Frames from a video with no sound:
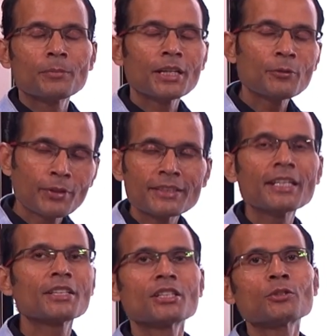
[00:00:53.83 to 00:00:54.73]

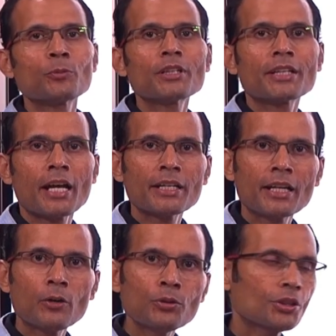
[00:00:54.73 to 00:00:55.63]
investigations were
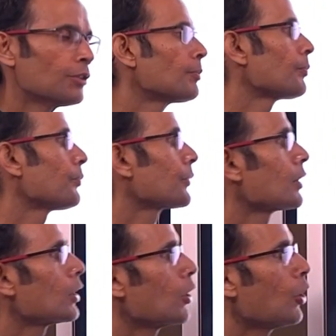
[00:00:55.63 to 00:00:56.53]
carried out
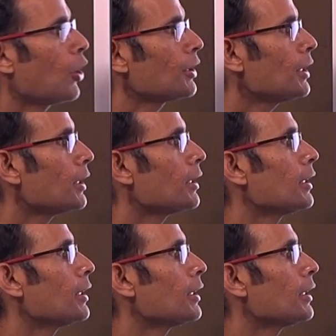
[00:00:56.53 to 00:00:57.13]
on